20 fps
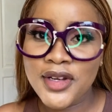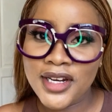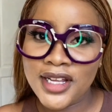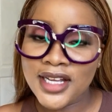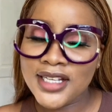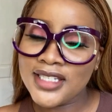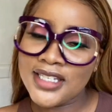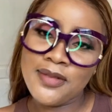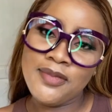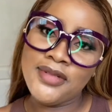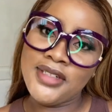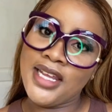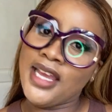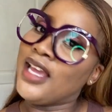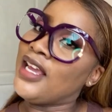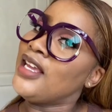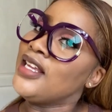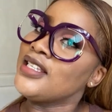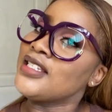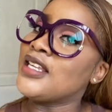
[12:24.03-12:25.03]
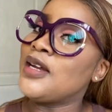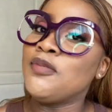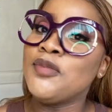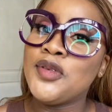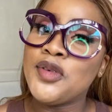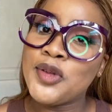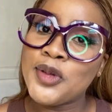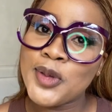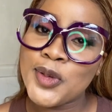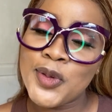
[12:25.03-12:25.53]
someday some
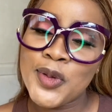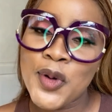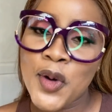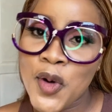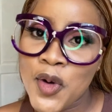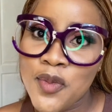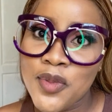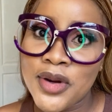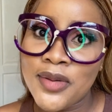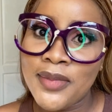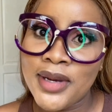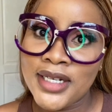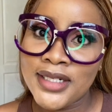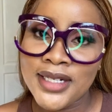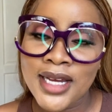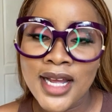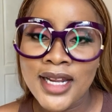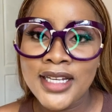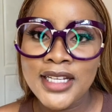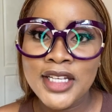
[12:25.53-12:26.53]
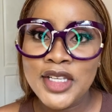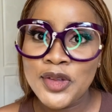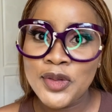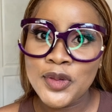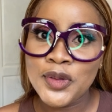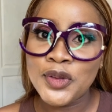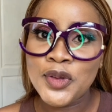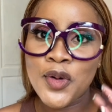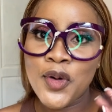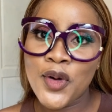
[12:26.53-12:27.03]
doors will open, my darling.
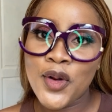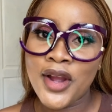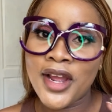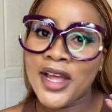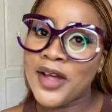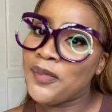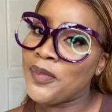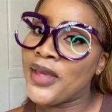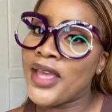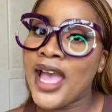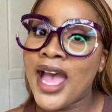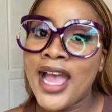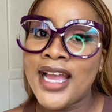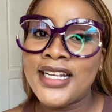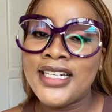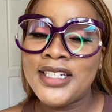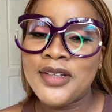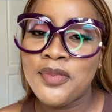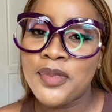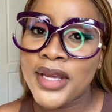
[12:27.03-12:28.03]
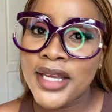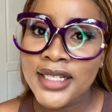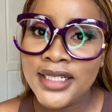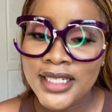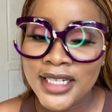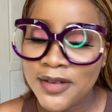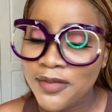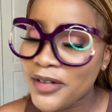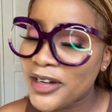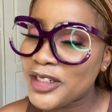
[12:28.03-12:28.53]
You'll no longer be ugly
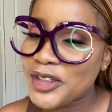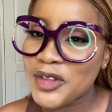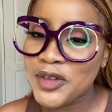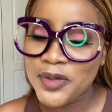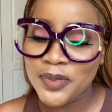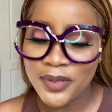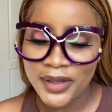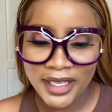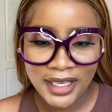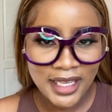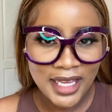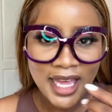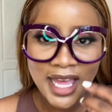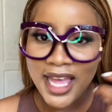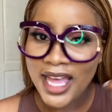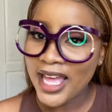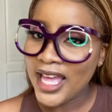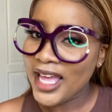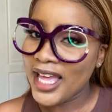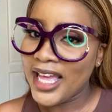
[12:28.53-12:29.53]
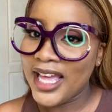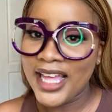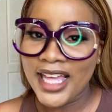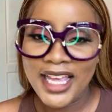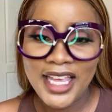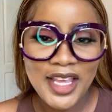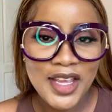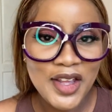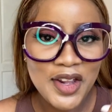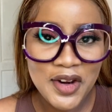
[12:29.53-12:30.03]
Betty, but you'll be,
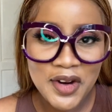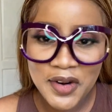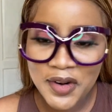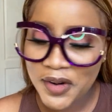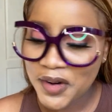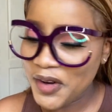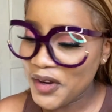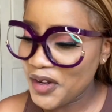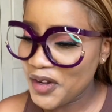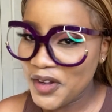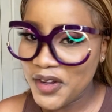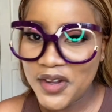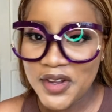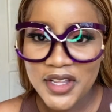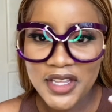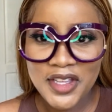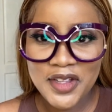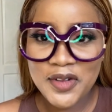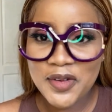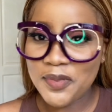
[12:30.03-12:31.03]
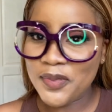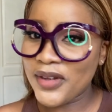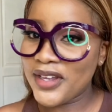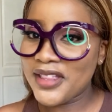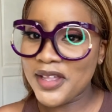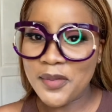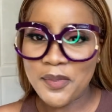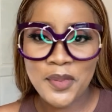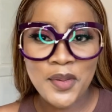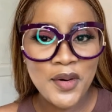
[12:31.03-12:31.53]
you know, you'll be
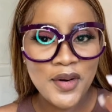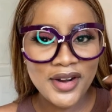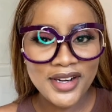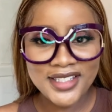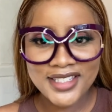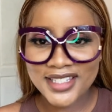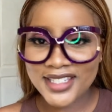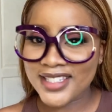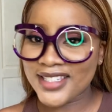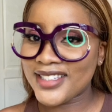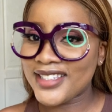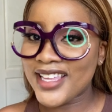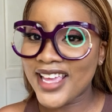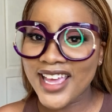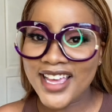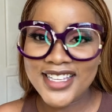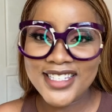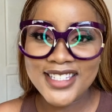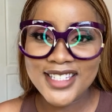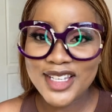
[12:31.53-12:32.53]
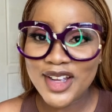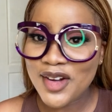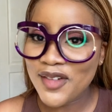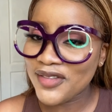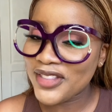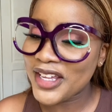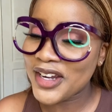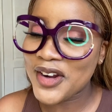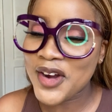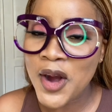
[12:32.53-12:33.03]
the princess of
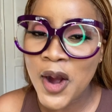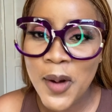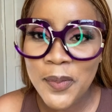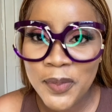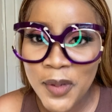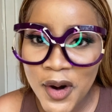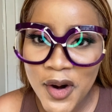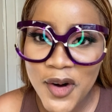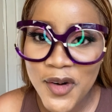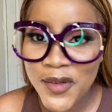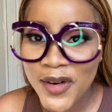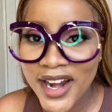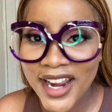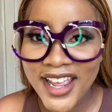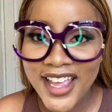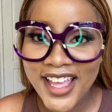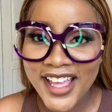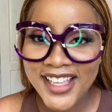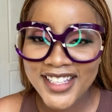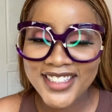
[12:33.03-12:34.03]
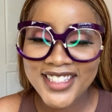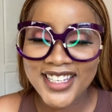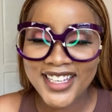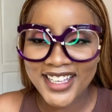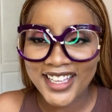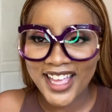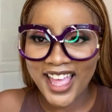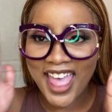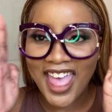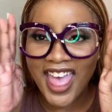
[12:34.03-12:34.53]
the corporate.
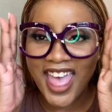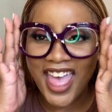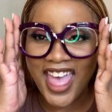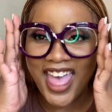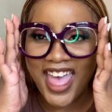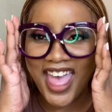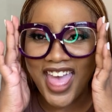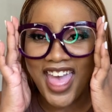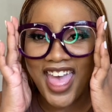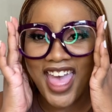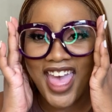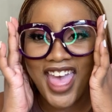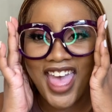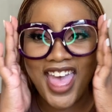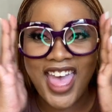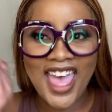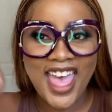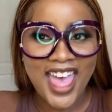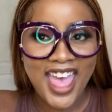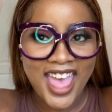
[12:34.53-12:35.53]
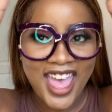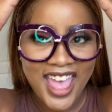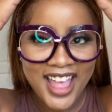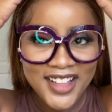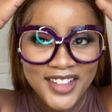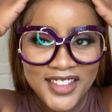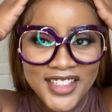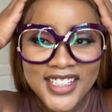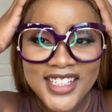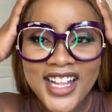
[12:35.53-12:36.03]

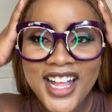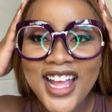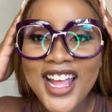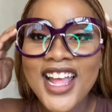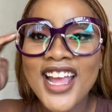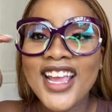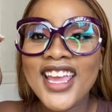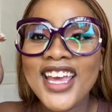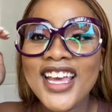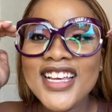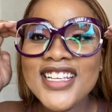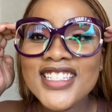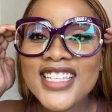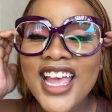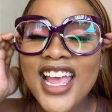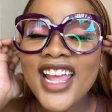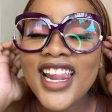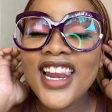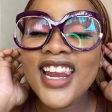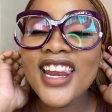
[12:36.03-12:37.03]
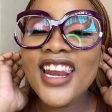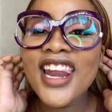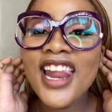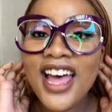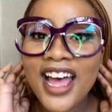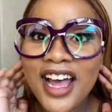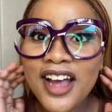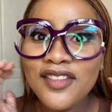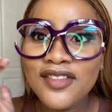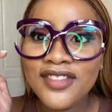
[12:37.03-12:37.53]
Guys,
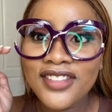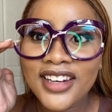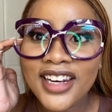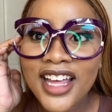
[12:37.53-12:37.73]
I